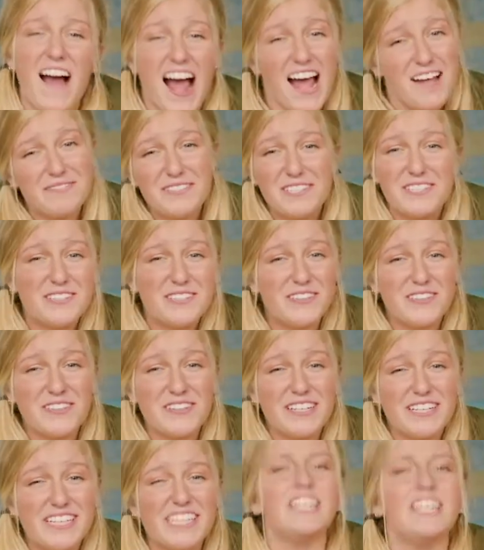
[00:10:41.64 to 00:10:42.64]
Bible
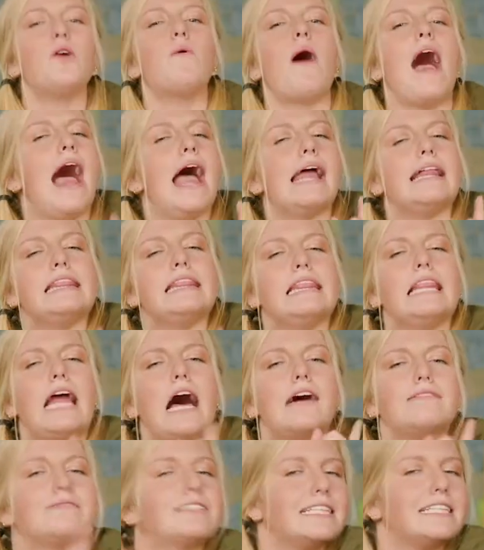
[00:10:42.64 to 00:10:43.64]
story. You know,
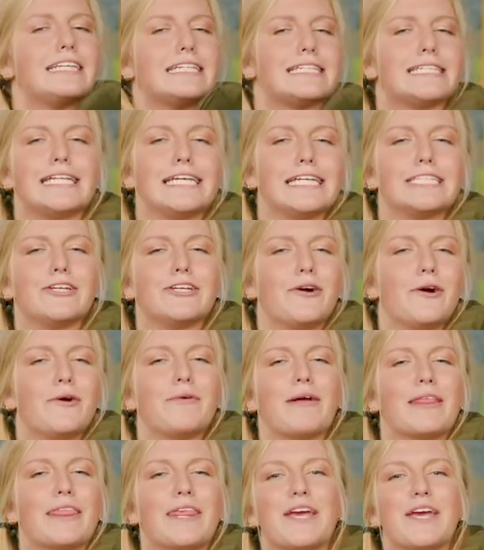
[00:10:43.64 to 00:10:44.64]
I loved listening to it
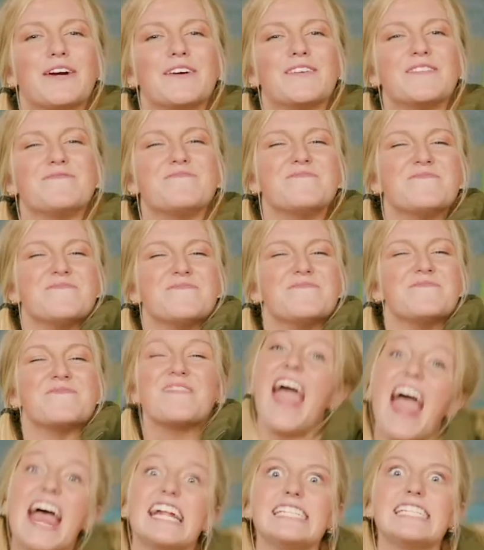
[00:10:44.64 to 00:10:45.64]
with you.
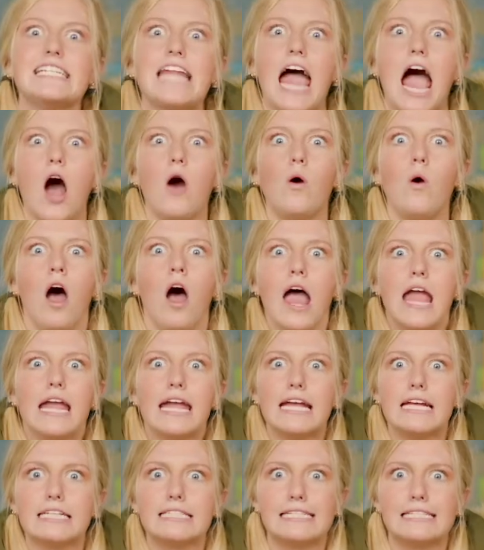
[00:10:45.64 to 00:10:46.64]
And now
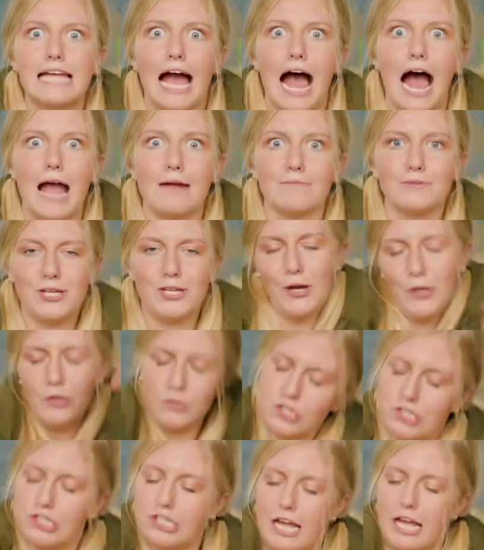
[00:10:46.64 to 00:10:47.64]
it's time to
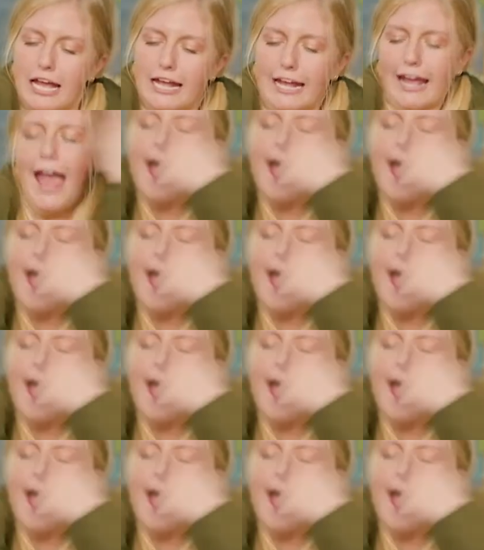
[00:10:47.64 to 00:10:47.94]
sing